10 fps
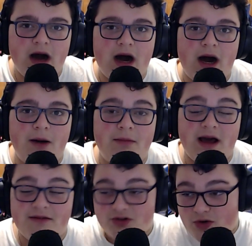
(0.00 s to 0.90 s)
Um,
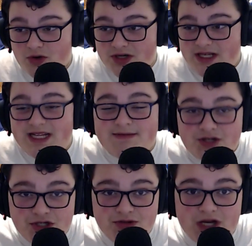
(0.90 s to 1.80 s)
of course, that is my
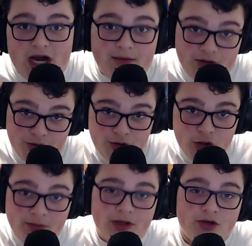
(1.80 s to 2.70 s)
dream job:
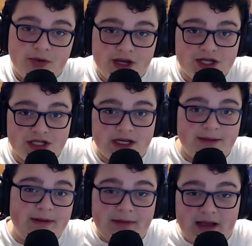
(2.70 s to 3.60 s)
YouTube and Twitch.
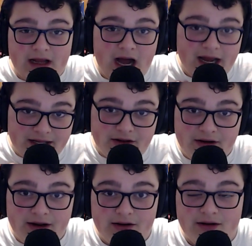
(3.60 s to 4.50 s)
Me being a content
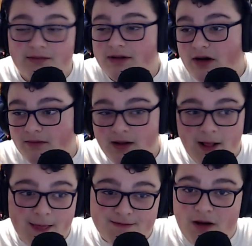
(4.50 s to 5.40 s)
creator. Um,
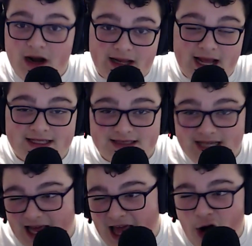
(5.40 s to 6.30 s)
this podcast is
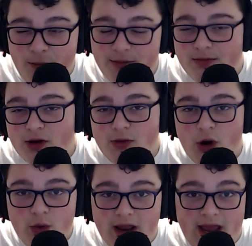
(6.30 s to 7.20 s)
gonna help
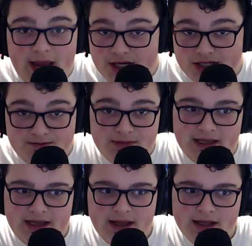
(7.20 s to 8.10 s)
promote and just
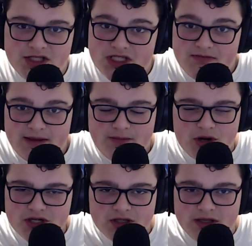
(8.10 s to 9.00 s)
be just me
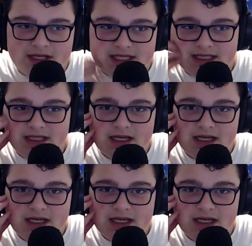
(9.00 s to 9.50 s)
personal. This is